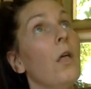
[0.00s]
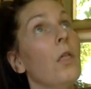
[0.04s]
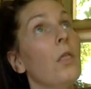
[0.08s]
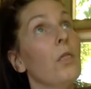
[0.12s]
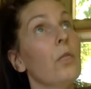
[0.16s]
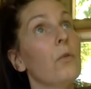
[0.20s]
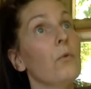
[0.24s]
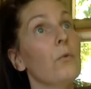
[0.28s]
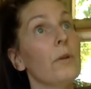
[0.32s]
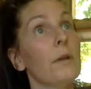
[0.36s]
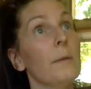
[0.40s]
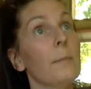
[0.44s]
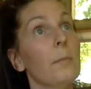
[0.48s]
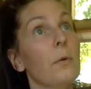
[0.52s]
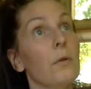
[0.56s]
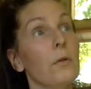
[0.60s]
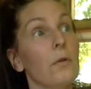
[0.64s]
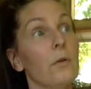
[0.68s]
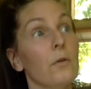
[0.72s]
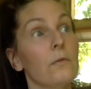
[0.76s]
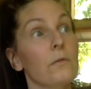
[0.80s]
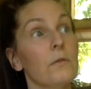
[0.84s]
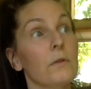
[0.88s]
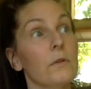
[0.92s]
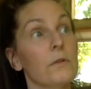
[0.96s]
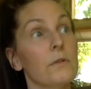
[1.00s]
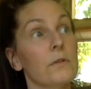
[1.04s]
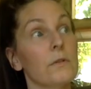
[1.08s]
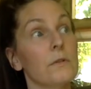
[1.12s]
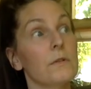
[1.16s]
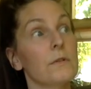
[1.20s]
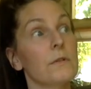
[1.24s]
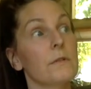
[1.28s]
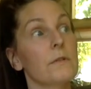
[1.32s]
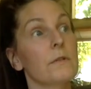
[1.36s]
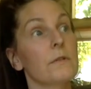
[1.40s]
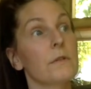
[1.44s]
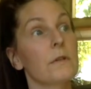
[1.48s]
3
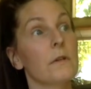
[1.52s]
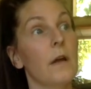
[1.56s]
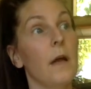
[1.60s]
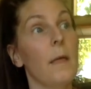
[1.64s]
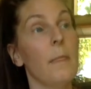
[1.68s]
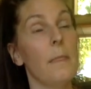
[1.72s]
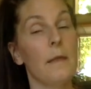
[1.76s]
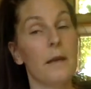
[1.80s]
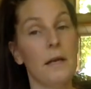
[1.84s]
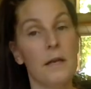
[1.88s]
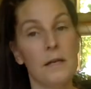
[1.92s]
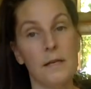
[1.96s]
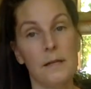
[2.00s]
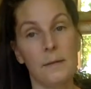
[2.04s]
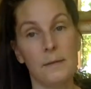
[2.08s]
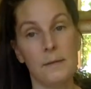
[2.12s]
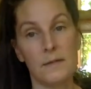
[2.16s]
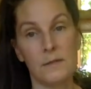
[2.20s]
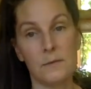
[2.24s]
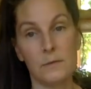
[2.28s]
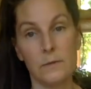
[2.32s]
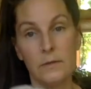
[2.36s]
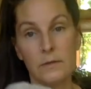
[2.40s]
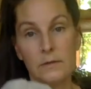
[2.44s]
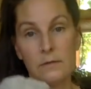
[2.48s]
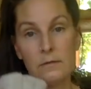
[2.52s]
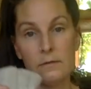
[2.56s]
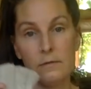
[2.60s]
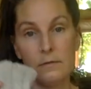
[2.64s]
pullovers, and then I knit this one.